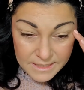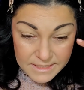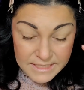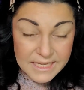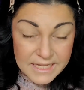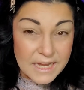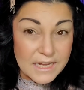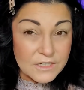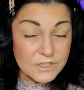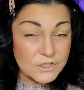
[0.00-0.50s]

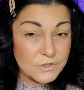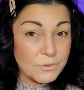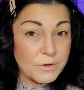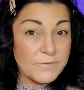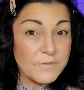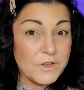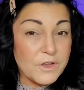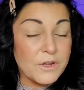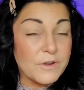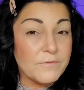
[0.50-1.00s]
yeah, so
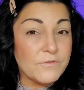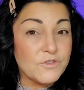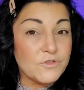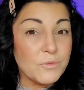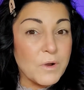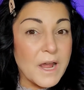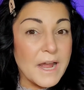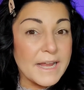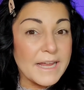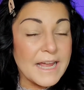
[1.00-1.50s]
if you have
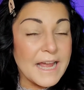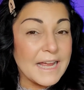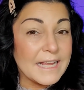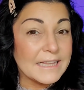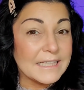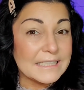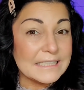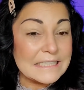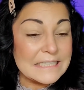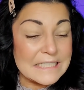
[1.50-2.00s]
dry
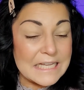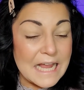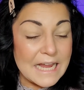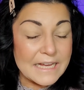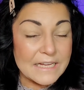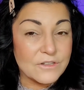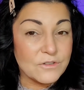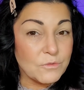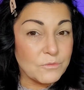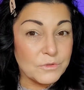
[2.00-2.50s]
eyelids,
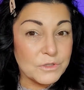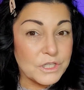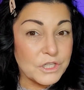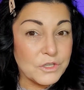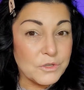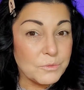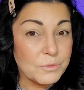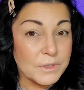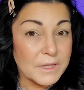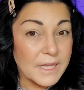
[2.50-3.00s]
I don't
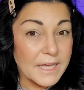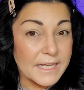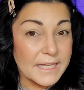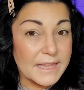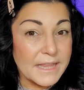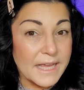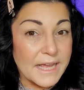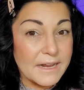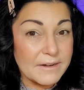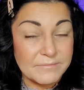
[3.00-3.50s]
think you would like
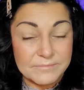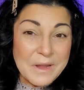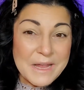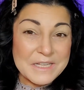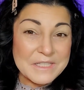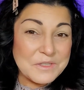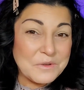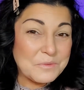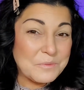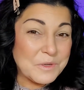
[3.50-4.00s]
that.
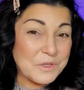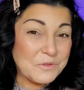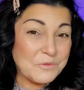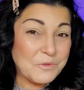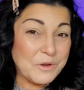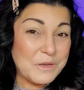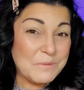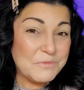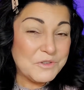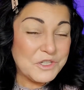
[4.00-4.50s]
Okay, so with
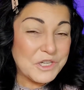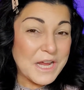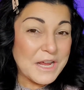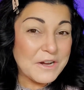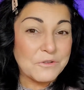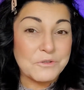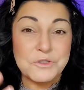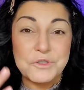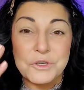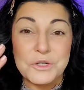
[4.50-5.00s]
cream
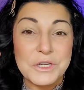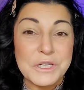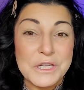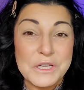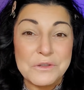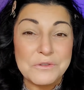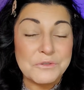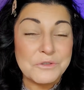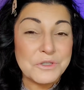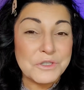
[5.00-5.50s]
shadows, you can
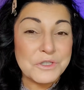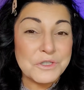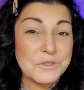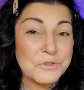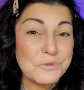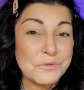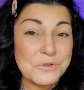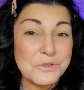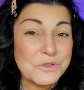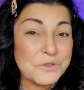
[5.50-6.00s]
either just
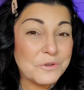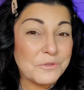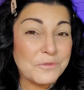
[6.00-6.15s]
use your